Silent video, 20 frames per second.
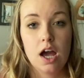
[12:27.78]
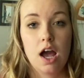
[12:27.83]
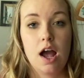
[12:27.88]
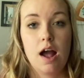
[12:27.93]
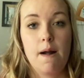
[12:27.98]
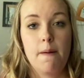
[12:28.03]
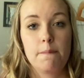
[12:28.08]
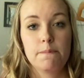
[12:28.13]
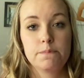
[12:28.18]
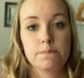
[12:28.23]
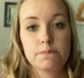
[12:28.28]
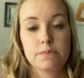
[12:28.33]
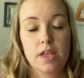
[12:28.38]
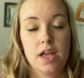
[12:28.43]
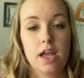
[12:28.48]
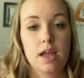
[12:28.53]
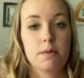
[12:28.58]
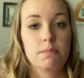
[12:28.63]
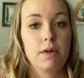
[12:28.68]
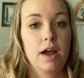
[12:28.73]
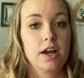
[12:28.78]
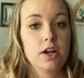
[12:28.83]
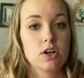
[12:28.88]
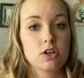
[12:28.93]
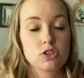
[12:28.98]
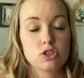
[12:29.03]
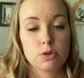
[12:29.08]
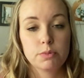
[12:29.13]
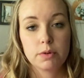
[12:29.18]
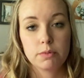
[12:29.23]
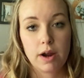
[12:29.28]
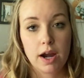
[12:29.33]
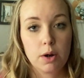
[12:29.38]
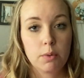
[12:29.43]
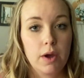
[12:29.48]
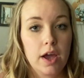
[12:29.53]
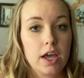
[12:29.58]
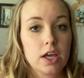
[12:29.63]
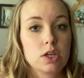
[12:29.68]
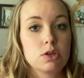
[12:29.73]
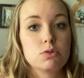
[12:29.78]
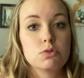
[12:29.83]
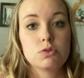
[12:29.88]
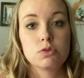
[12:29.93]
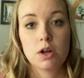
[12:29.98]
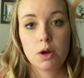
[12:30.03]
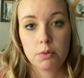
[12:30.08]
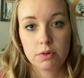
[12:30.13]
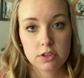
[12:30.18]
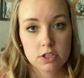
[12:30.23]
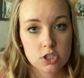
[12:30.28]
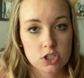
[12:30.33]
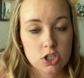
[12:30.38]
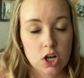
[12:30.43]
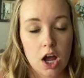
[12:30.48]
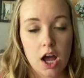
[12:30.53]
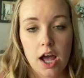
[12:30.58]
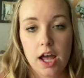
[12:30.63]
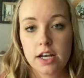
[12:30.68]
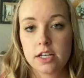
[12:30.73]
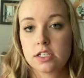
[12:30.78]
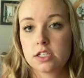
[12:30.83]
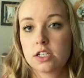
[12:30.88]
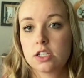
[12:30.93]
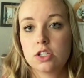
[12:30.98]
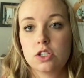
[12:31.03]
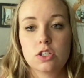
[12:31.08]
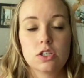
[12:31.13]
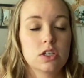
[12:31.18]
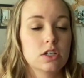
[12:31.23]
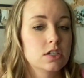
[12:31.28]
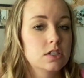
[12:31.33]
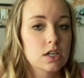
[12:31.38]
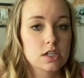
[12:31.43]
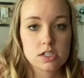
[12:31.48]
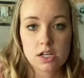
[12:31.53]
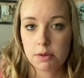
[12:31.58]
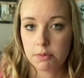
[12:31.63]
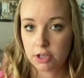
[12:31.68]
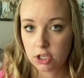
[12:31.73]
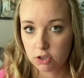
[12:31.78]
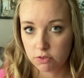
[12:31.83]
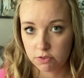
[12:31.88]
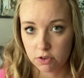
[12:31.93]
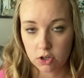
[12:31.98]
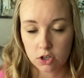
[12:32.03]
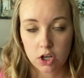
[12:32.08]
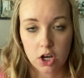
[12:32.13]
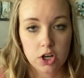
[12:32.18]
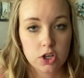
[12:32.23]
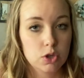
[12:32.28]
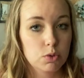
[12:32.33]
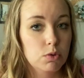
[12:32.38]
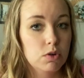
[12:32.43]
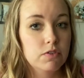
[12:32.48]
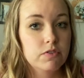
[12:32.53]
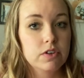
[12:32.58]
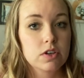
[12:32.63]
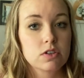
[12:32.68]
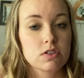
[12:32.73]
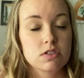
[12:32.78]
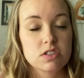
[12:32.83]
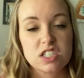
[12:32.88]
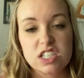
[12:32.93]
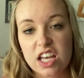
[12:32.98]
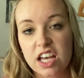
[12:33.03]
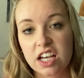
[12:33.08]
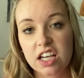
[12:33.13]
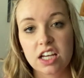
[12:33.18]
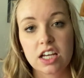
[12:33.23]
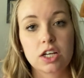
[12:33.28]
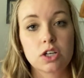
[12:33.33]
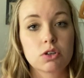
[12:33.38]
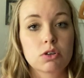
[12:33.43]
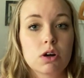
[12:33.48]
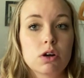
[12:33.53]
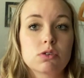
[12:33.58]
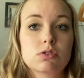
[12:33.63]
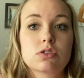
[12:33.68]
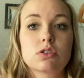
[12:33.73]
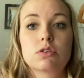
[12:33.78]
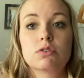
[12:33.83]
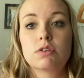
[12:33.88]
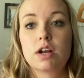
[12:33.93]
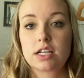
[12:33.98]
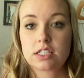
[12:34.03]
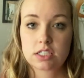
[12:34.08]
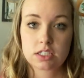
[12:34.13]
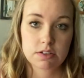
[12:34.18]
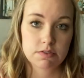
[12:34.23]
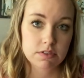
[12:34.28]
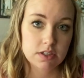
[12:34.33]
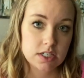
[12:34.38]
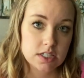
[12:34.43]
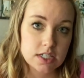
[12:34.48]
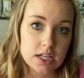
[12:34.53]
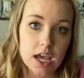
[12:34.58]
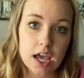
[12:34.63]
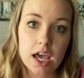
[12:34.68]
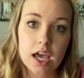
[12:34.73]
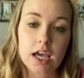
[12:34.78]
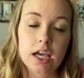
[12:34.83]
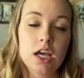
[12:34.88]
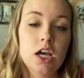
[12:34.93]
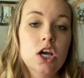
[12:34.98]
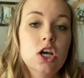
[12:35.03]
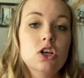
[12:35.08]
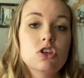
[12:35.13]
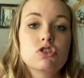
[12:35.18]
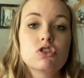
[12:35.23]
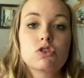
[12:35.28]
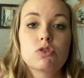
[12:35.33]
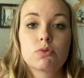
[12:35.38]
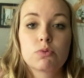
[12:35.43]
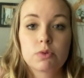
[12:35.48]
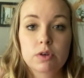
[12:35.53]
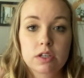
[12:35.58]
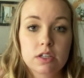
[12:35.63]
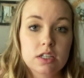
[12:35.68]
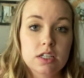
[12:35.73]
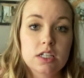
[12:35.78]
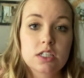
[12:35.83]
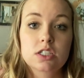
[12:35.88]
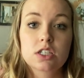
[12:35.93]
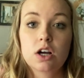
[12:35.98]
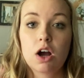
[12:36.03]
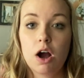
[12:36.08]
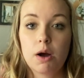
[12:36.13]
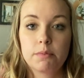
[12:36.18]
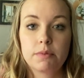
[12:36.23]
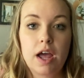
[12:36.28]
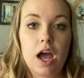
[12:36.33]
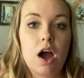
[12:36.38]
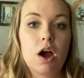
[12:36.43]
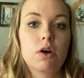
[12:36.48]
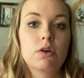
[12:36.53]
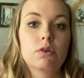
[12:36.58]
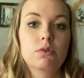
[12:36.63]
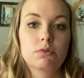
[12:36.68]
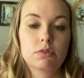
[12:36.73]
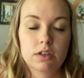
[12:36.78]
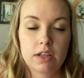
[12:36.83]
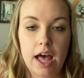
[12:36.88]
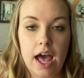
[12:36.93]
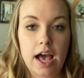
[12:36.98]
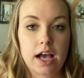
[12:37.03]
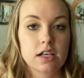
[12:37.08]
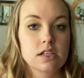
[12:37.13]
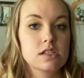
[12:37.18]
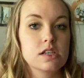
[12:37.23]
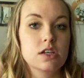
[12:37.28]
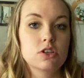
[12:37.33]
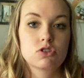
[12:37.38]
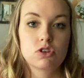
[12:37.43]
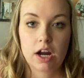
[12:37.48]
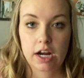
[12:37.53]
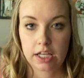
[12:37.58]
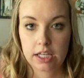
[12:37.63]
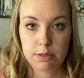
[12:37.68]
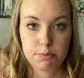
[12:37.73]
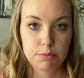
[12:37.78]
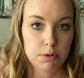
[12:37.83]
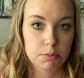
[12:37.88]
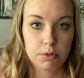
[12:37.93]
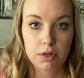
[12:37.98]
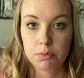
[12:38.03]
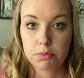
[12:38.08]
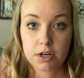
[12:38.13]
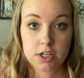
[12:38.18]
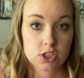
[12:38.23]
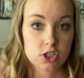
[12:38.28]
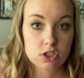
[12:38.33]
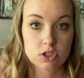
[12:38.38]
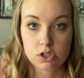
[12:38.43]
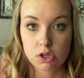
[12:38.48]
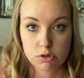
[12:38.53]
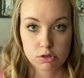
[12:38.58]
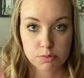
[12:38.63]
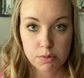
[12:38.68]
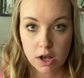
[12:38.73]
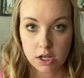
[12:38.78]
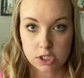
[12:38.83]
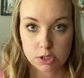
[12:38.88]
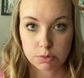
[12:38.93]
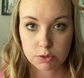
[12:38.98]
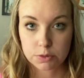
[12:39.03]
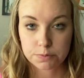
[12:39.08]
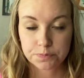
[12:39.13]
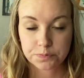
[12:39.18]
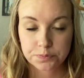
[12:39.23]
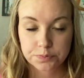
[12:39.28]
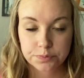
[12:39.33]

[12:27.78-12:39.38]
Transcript: Um, and my nurse told me right away, you do not want the shot. It does not make you feel good. You will feel sick and gross the rest of the day. So you really need to calm down, relax, and try to keep your blood pressure as low as possible.